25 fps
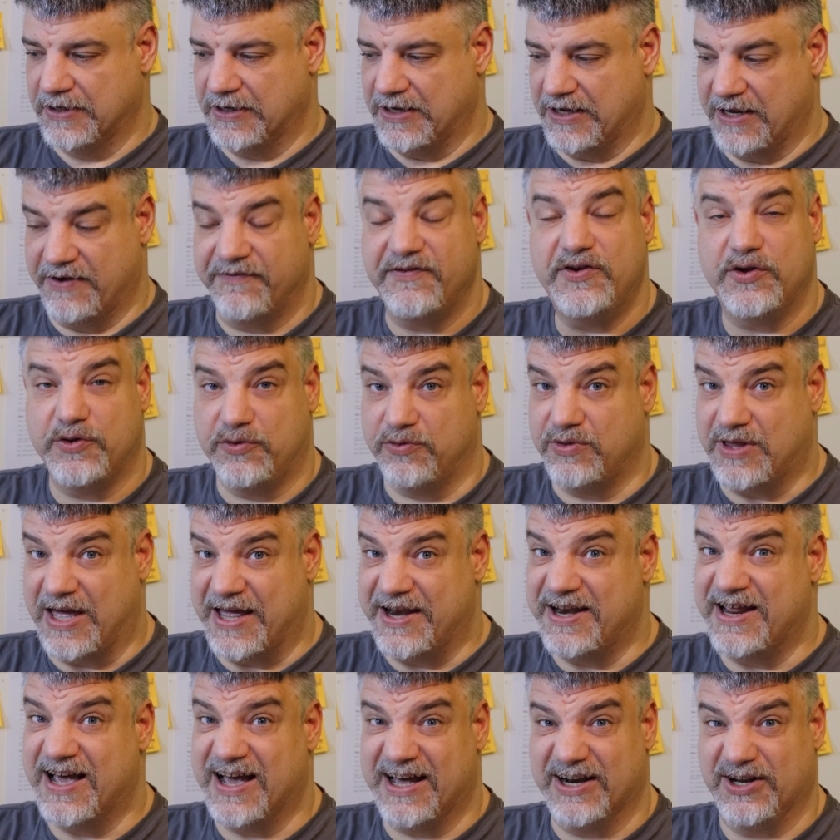If you
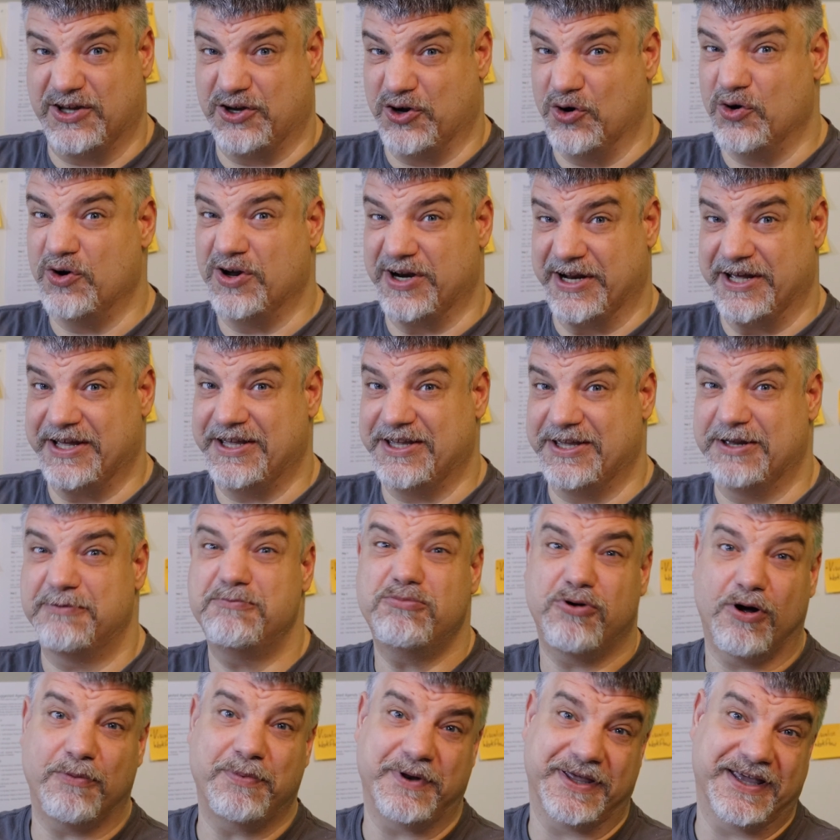then had a go at it, you'd
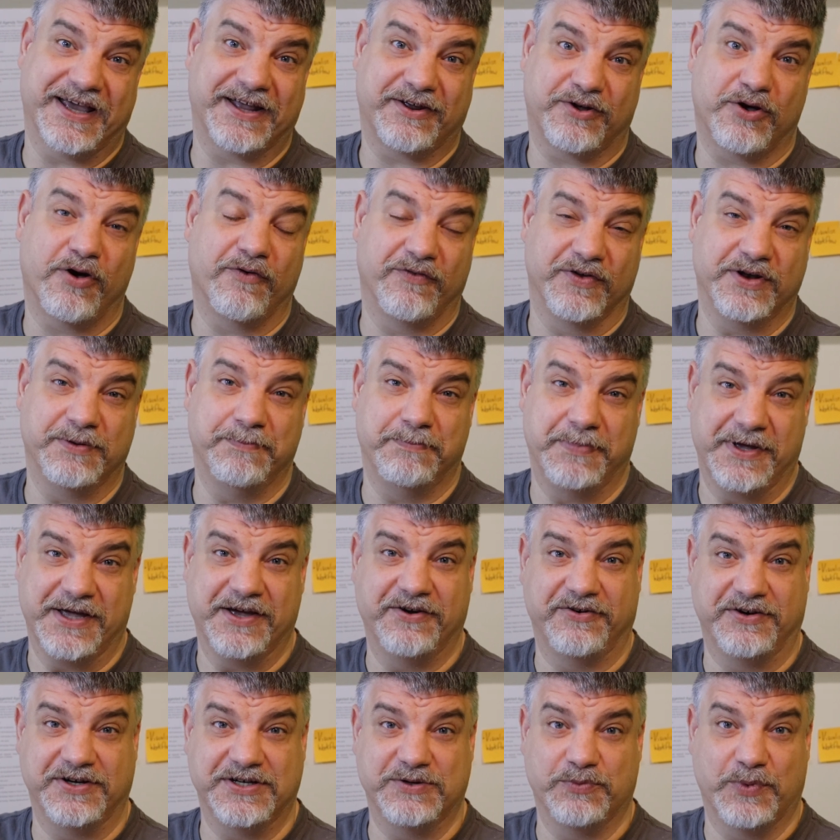probably get covered in
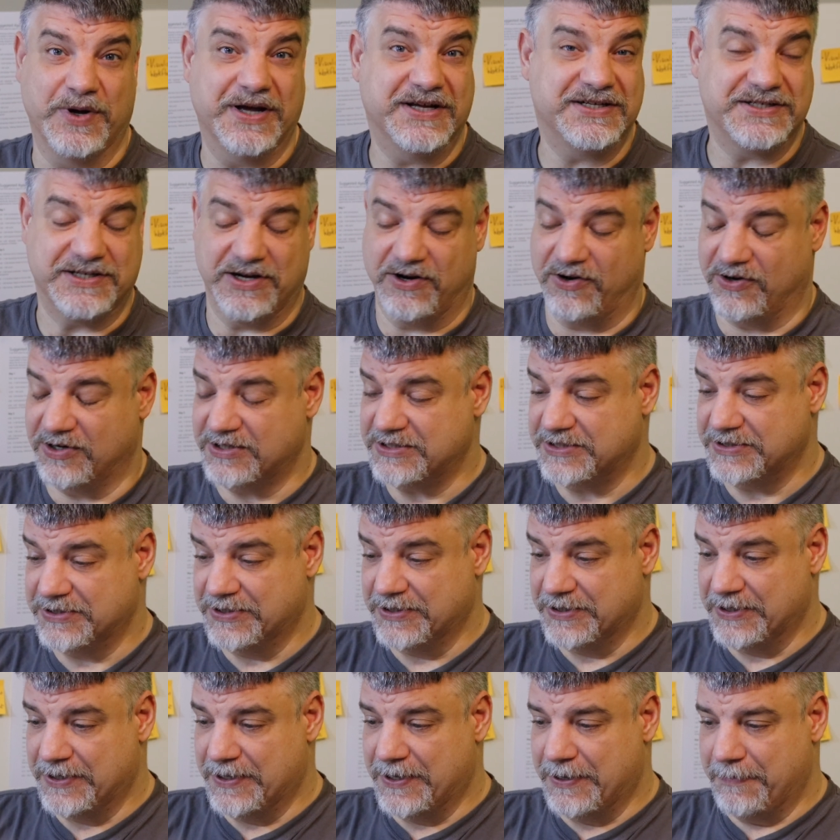beer and waste a lot,
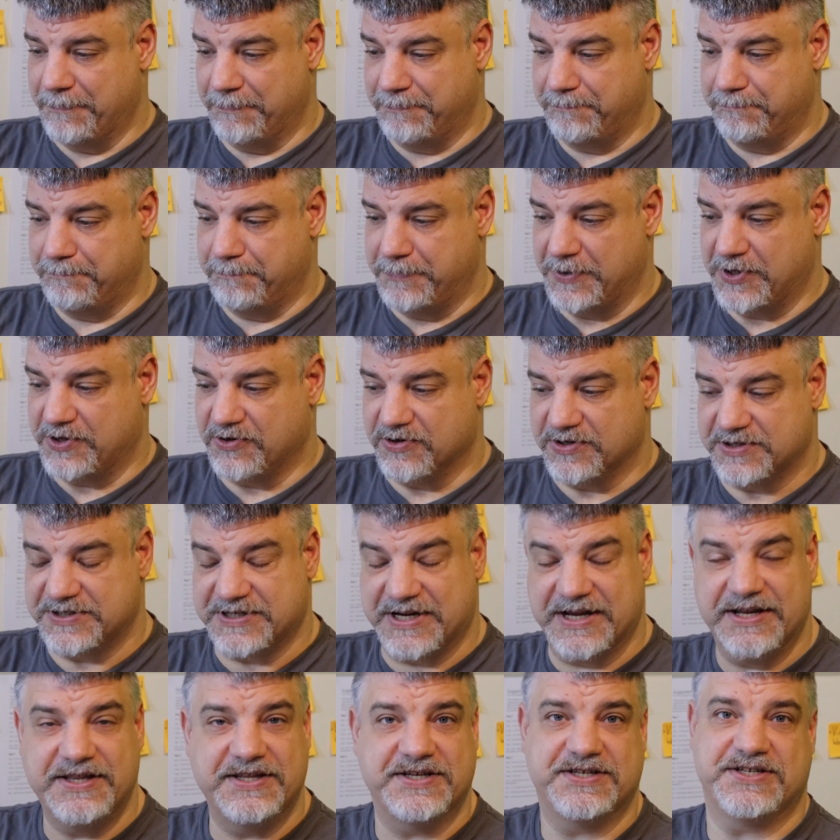because
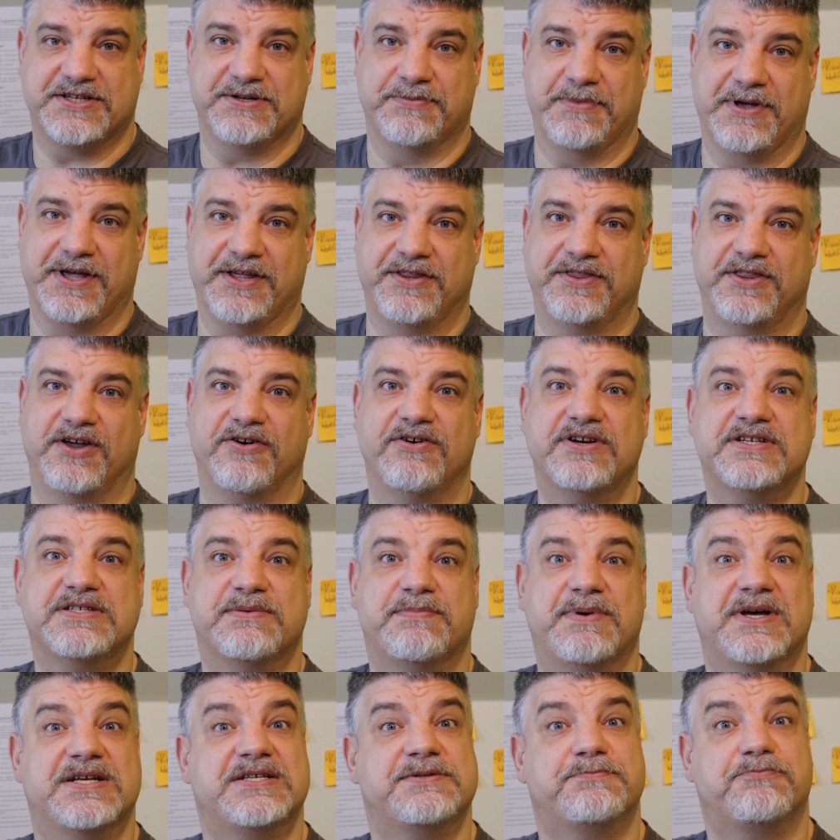in this domain there is a
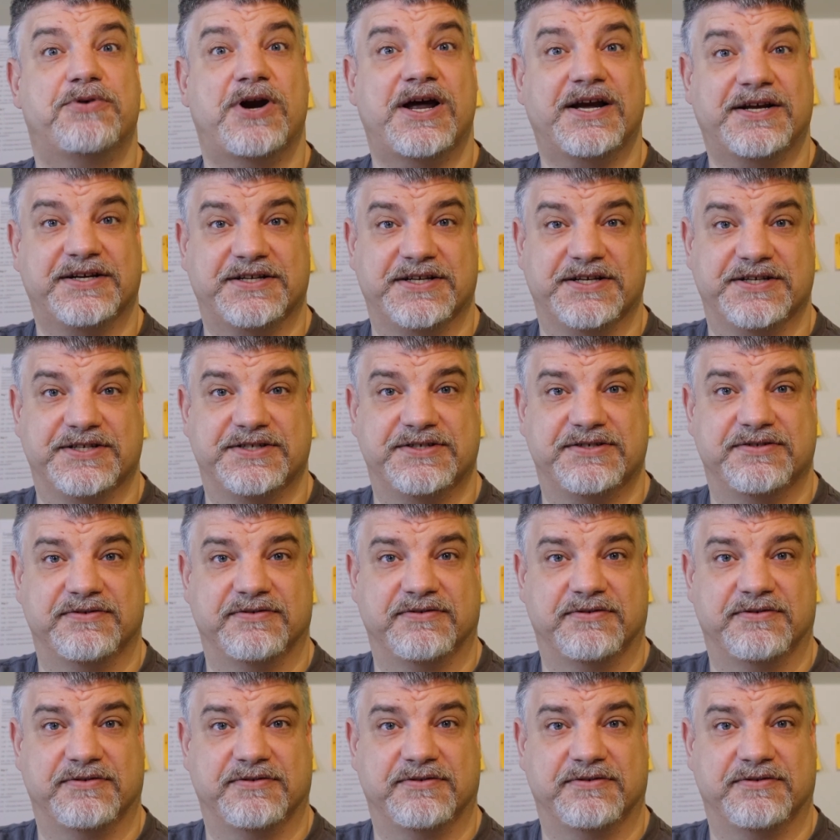best practice.